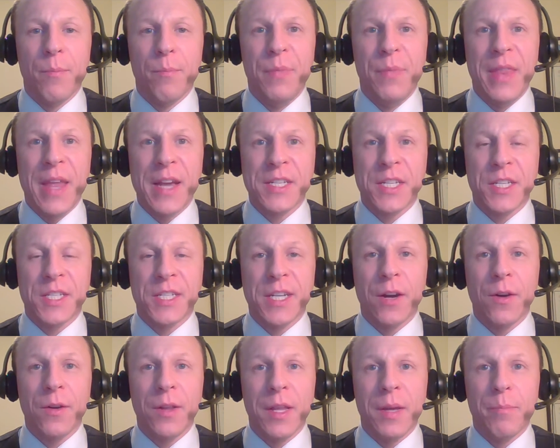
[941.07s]

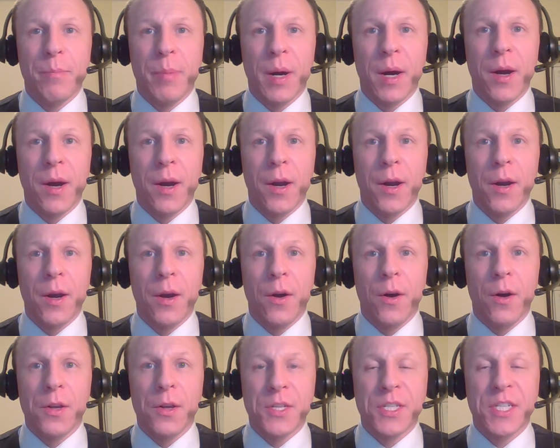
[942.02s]
necessarily bar
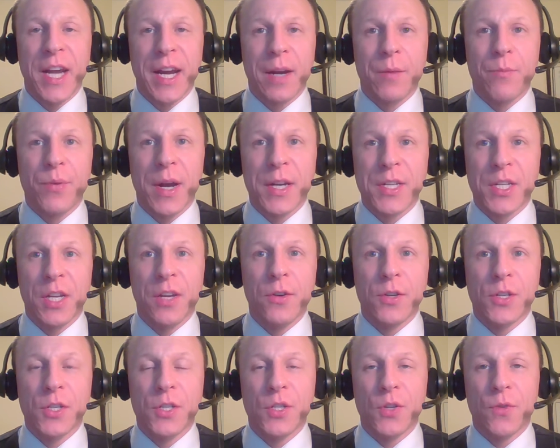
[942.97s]
all second
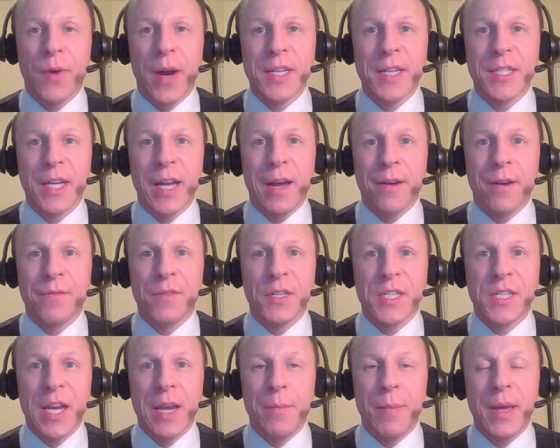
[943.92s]
prosecutions arising out of the
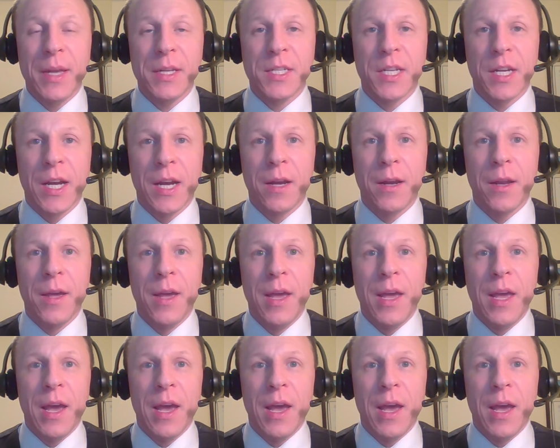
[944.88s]
same incident.